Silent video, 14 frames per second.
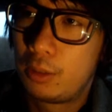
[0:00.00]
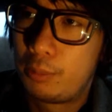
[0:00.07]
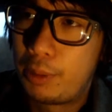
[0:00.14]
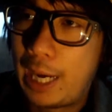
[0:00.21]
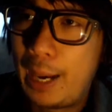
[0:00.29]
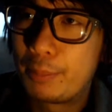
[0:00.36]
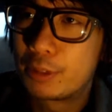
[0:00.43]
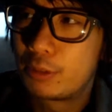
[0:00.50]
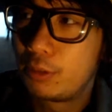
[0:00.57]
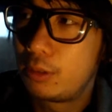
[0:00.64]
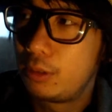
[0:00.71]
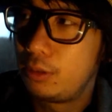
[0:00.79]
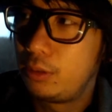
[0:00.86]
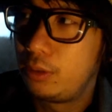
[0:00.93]
perhaps
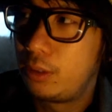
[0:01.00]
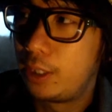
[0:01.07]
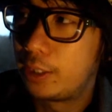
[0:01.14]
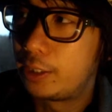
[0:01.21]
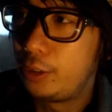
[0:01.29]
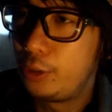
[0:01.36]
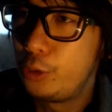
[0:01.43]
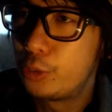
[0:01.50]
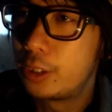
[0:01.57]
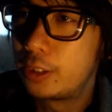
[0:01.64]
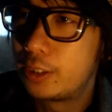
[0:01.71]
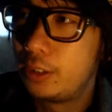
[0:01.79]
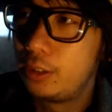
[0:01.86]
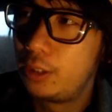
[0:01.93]
like you
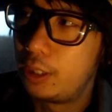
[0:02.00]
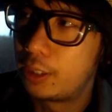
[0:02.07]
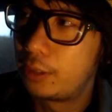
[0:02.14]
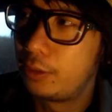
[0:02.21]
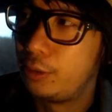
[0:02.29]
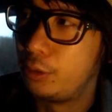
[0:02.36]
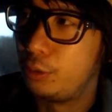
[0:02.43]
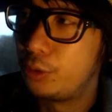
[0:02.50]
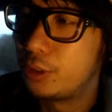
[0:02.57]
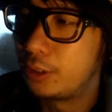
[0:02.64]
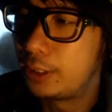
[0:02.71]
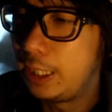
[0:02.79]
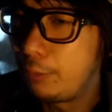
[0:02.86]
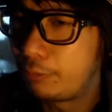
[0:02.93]
can
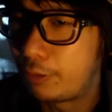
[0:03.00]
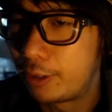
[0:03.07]
keep